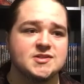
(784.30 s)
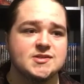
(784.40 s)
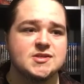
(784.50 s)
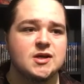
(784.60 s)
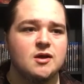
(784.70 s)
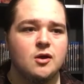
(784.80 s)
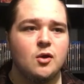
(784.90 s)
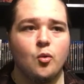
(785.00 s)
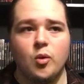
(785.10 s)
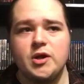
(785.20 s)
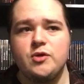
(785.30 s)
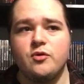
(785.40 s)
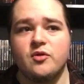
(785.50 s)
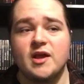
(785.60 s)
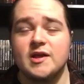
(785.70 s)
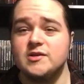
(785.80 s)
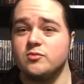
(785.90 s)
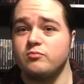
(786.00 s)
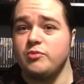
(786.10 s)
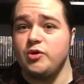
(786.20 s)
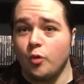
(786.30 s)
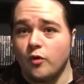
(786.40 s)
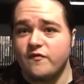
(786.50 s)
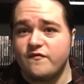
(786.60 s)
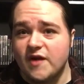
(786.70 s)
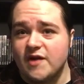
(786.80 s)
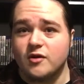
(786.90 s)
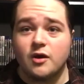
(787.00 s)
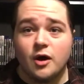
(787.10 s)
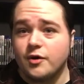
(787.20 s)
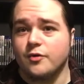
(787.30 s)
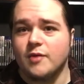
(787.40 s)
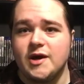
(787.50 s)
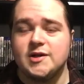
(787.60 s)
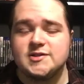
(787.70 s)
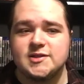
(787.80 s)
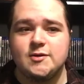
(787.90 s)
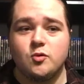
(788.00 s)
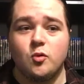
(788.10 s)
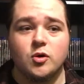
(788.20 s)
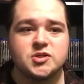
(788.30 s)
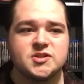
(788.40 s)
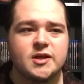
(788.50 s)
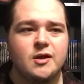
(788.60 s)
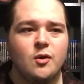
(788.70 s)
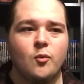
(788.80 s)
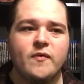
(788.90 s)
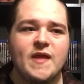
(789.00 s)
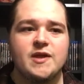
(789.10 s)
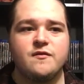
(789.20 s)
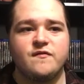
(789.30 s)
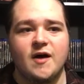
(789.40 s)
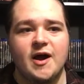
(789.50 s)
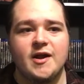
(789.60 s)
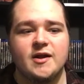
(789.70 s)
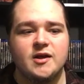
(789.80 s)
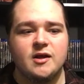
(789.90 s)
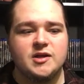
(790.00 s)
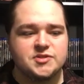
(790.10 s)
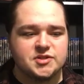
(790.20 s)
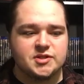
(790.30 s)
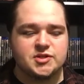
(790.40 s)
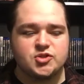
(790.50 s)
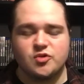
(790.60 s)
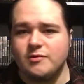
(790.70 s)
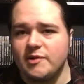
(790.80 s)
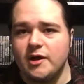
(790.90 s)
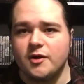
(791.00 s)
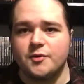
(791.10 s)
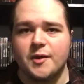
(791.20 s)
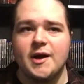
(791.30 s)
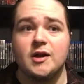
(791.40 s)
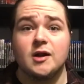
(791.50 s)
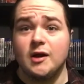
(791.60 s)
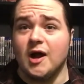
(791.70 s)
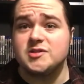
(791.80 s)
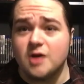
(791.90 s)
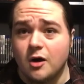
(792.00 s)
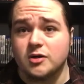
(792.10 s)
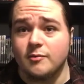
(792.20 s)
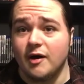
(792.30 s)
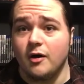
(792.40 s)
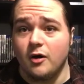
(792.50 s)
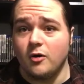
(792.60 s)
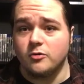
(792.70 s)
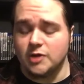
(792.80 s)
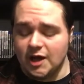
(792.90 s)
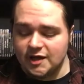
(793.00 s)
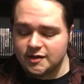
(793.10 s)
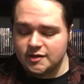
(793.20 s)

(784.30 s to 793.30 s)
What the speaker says: is, what do you think is your favorite underrated sequel, or just one that you find is just extremely underrated and not talked about a whole lot?